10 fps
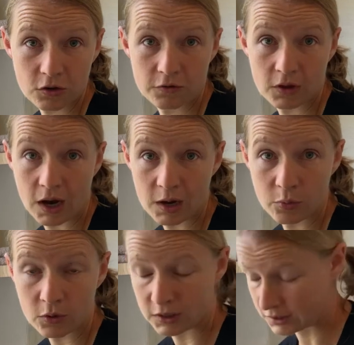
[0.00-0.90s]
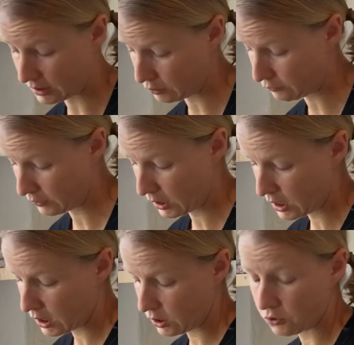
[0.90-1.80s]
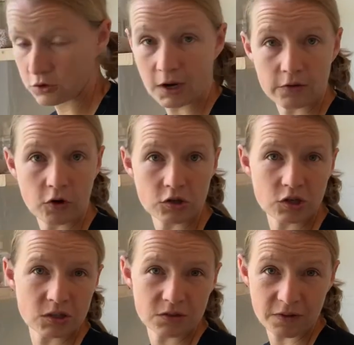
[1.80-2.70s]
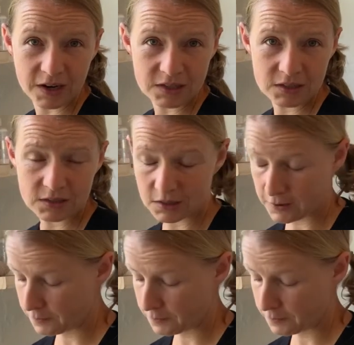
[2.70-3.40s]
of the eyeball itself. You could have conjunctivitis.